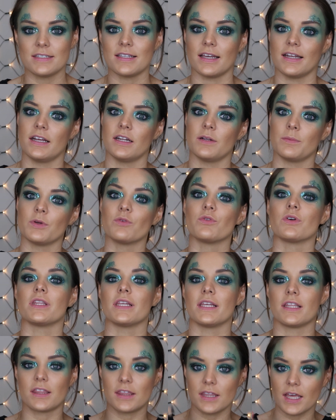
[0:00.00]
They need to be
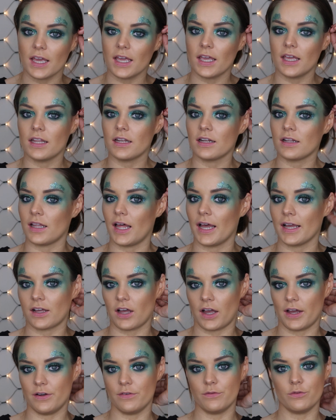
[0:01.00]
really thin, like
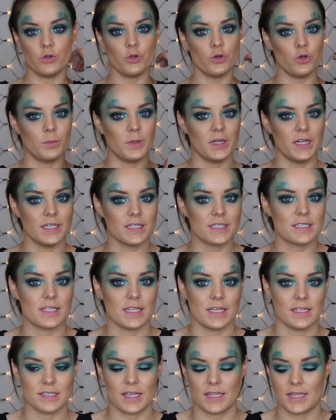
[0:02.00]
kind of luminous,
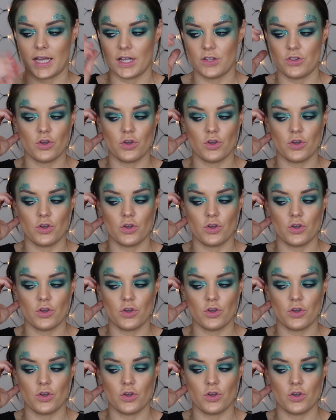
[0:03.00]
things like that.